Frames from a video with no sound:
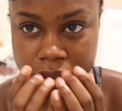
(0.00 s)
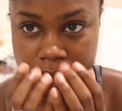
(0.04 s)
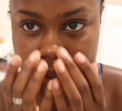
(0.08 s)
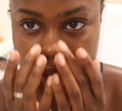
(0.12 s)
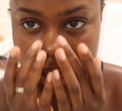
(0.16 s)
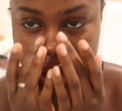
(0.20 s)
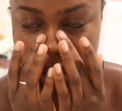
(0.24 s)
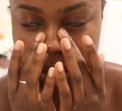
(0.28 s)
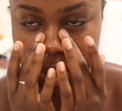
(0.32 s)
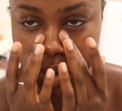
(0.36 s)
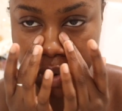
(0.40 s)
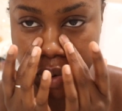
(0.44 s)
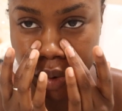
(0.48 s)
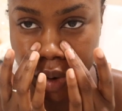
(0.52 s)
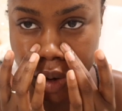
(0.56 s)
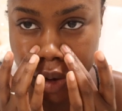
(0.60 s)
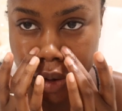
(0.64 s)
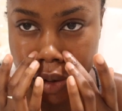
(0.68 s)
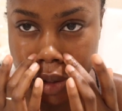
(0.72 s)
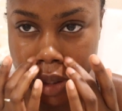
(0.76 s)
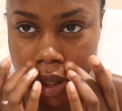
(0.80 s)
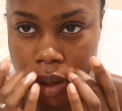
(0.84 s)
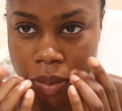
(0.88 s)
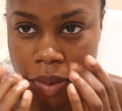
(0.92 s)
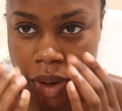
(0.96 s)
Any oil
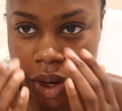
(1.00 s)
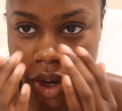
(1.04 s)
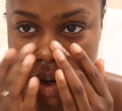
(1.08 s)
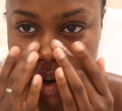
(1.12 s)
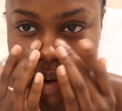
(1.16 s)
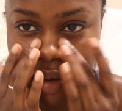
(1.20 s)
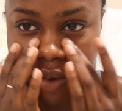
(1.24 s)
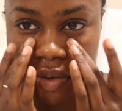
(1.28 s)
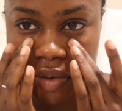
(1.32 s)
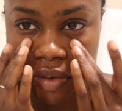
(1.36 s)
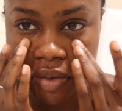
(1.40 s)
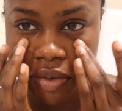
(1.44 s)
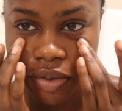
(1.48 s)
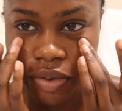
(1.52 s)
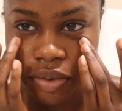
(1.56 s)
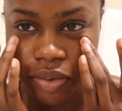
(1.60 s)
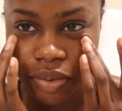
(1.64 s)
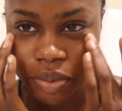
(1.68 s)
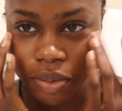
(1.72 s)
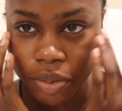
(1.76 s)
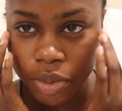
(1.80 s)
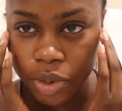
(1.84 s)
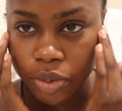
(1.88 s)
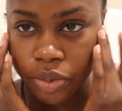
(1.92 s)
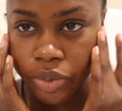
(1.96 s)
that might have
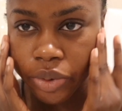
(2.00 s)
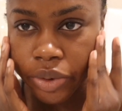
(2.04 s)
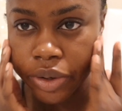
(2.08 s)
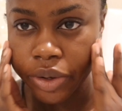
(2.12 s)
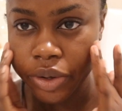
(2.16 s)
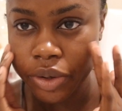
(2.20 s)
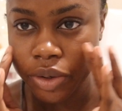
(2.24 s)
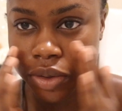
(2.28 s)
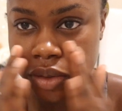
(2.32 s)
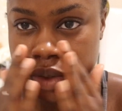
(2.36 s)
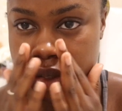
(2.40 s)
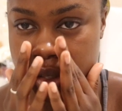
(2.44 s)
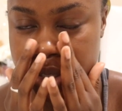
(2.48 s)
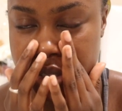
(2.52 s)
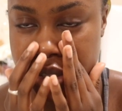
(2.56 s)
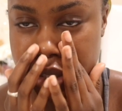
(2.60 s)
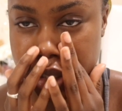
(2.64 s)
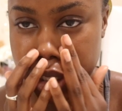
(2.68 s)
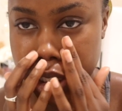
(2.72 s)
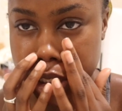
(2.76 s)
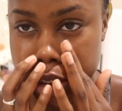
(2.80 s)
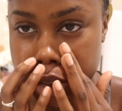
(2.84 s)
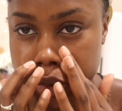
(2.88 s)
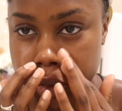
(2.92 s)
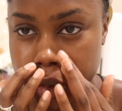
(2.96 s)
been produced,
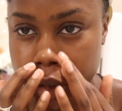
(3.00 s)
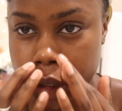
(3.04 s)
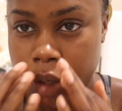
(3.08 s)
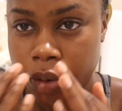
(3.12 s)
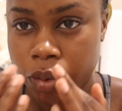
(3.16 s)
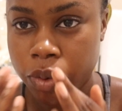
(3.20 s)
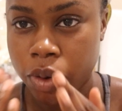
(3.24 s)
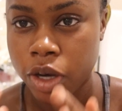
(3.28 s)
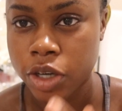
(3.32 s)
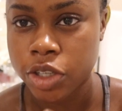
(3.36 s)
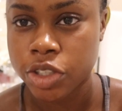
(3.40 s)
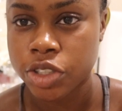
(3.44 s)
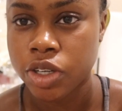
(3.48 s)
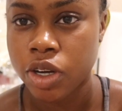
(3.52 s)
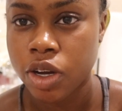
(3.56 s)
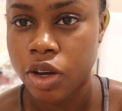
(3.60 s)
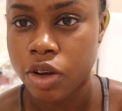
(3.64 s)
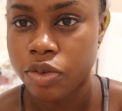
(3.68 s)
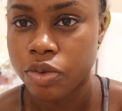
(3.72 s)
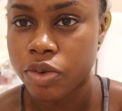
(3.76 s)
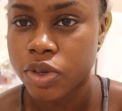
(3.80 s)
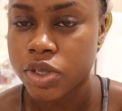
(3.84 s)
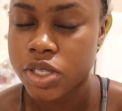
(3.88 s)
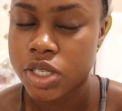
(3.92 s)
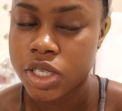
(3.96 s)
that's what I wash
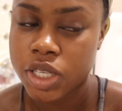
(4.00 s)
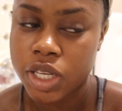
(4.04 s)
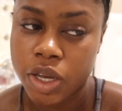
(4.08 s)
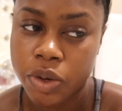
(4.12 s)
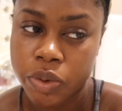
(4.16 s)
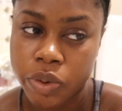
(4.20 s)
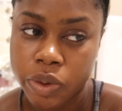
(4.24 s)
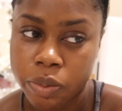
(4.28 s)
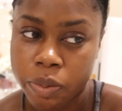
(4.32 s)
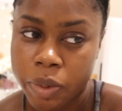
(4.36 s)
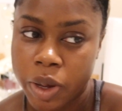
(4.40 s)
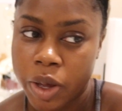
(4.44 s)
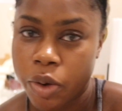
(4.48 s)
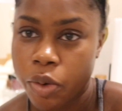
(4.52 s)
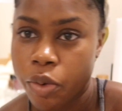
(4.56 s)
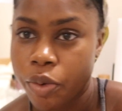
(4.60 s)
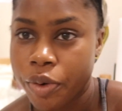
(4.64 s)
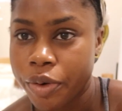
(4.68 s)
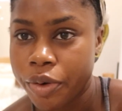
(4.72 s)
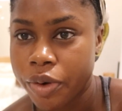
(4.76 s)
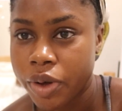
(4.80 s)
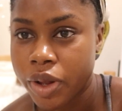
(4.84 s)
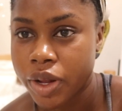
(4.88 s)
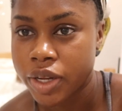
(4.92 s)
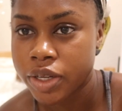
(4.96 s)
off once again with my
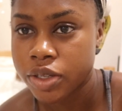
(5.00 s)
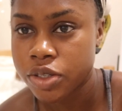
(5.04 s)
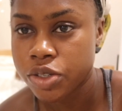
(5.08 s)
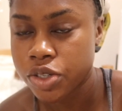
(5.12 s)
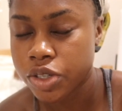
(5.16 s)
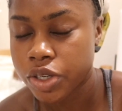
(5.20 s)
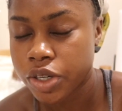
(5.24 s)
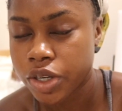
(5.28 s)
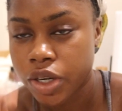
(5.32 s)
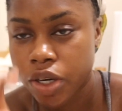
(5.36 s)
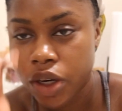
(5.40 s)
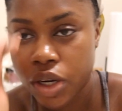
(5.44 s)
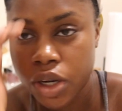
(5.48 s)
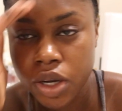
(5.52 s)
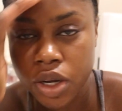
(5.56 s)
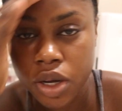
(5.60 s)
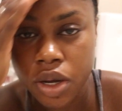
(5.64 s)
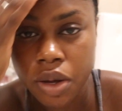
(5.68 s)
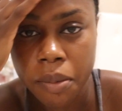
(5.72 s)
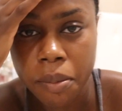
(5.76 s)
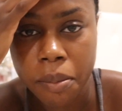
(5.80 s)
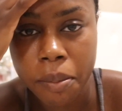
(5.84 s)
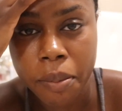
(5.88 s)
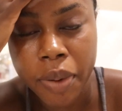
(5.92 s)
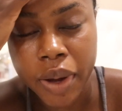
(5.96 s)
oil cleanser.
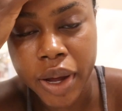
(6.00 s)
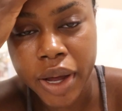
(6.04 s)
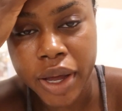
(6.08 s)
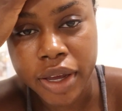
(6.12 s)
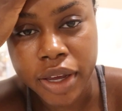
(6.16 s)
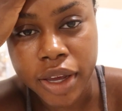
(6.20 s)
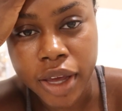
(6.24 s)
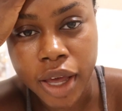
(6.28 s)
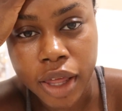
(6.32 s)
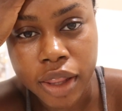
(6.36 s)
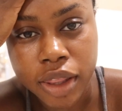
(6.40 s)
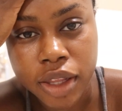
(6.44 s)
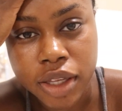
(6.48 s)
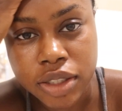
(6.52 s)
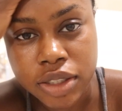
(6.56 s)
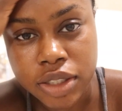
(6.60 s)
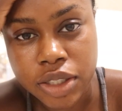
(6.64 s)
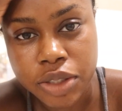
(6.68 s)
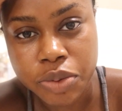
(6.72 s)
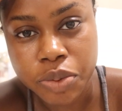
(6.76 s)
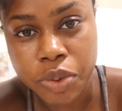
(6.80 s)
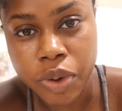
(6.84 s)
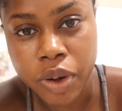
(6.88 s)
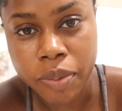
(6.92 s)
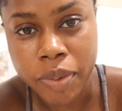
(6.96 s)
But yeah, this
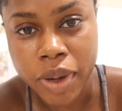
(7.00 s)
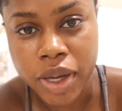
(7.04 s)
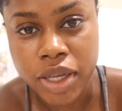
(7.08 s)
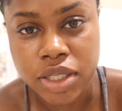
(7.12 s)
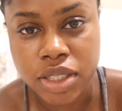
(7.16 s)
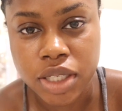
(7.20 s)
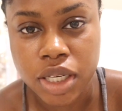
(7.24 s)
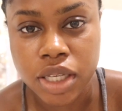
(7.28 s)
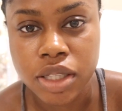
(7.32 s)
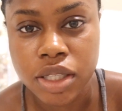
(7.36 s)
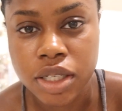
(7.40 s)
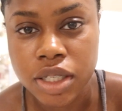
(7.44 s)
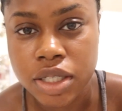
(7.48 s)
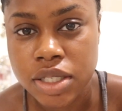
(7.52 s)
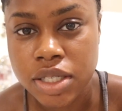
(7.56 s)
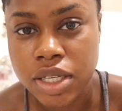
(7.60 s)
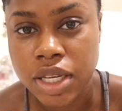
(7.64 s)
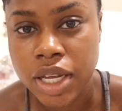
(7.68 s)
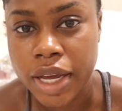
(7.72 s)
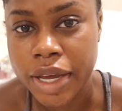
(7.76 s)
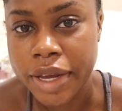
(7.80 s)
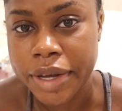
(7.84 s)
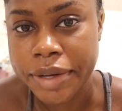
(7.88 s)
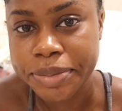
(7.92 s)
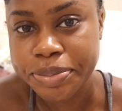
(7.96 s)
is what my skin looks
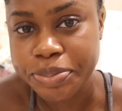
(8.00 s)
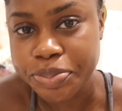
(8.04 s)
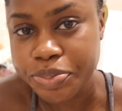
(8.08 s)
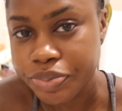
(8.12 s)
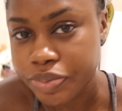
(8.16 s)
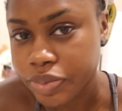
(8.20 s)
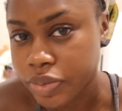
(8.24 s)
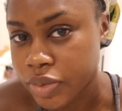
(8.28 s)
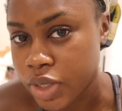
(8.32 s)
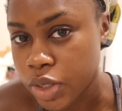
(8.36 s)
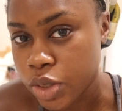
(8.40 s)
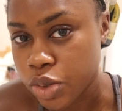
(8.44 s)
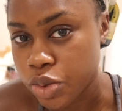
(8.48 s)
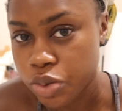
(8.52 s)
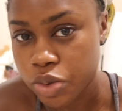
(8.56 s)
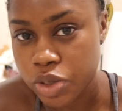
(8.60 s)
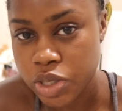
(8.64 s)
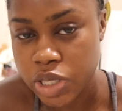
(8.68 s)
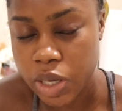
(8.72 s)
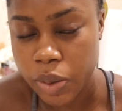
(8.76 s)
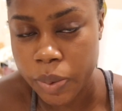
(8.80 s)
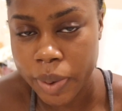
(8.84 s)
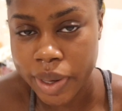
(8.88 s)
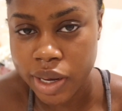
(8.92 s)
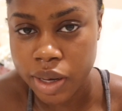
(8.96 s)
like as soon
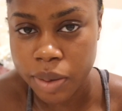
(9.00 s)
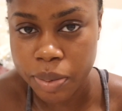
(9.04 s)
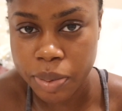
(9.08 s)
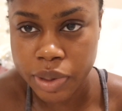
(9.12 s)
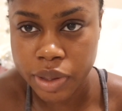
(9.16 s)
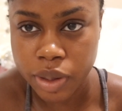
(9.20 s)
as I wake up